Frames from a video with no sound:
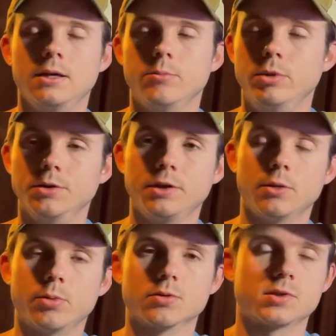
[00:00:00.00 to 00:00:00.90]
Building a
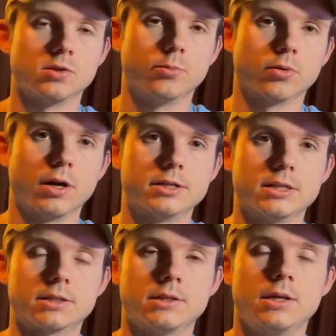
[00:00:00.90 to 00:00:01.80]
personal
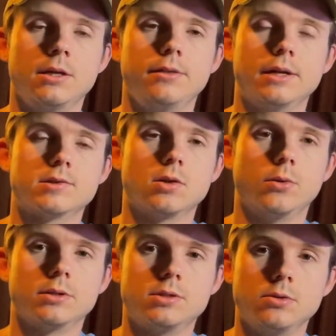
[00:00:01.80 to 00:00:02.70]
project that's
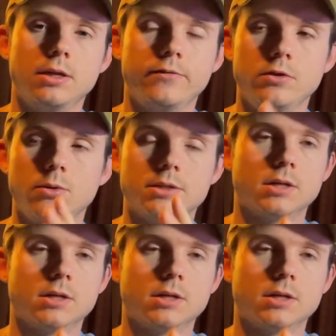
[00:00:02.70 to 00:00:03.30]
going to give you a